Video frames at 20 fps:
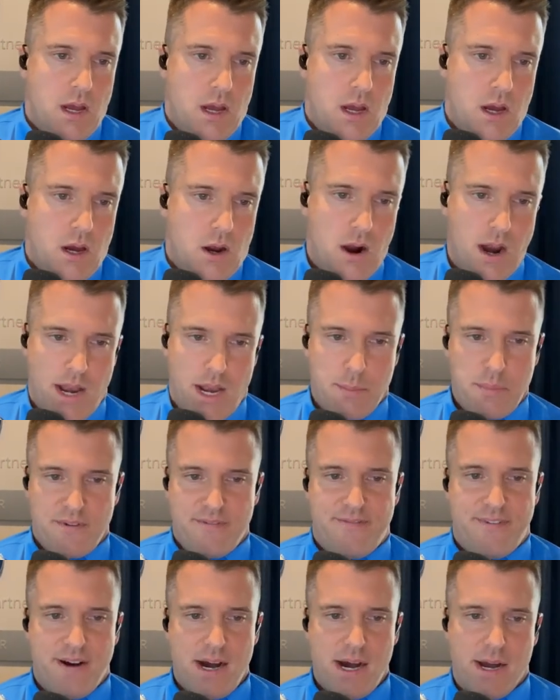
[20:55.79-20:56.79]
All right, number
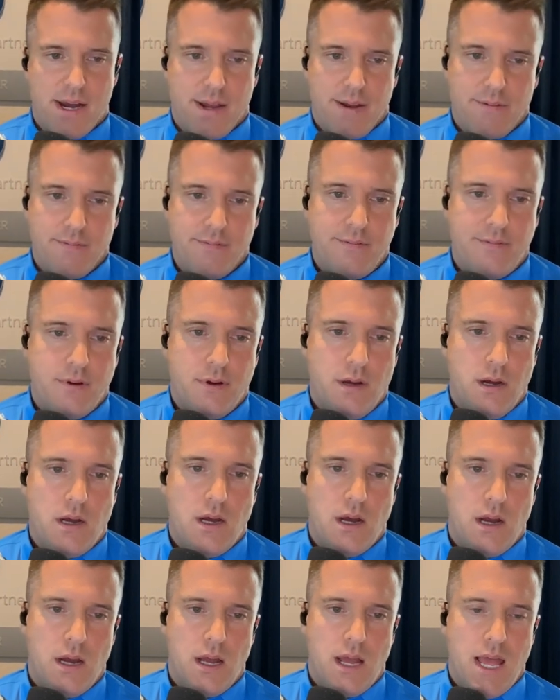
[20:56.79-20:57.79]
5.
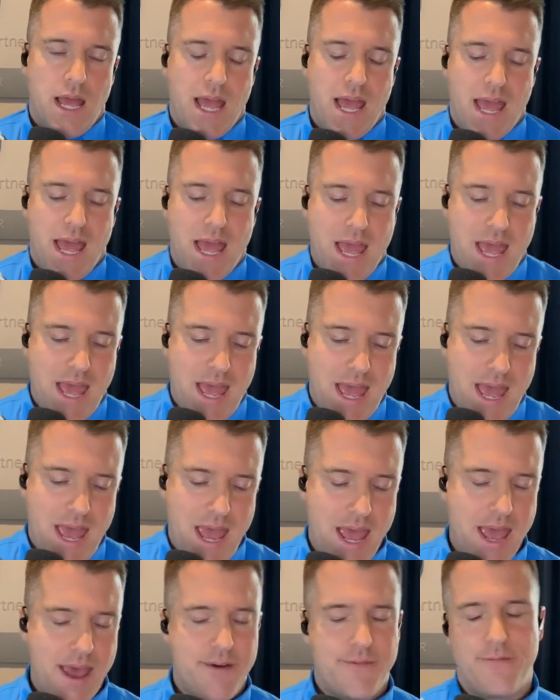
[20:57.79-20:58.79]

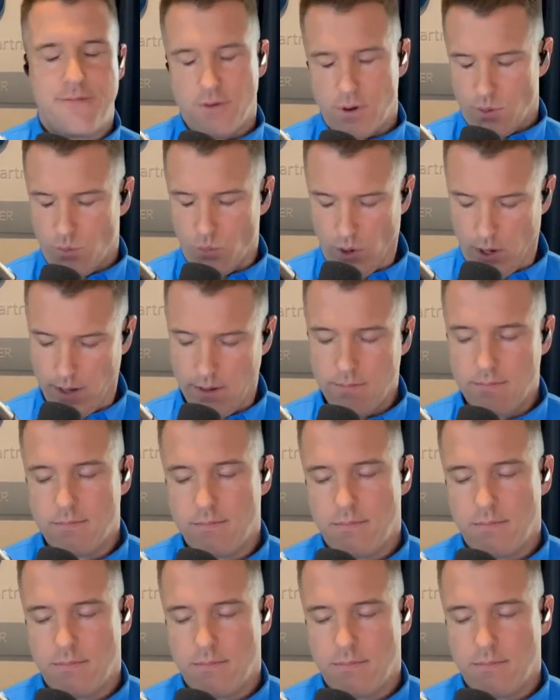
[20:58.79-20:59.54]
Everyone